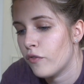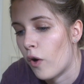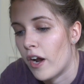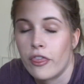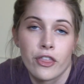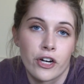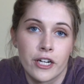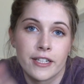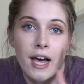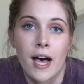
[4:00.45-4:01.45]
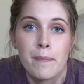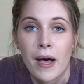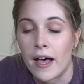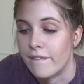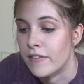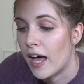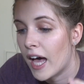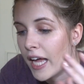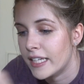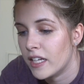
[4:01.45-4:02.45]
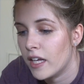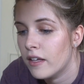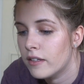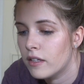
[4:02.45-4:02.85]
for a 1/3 cup of honey.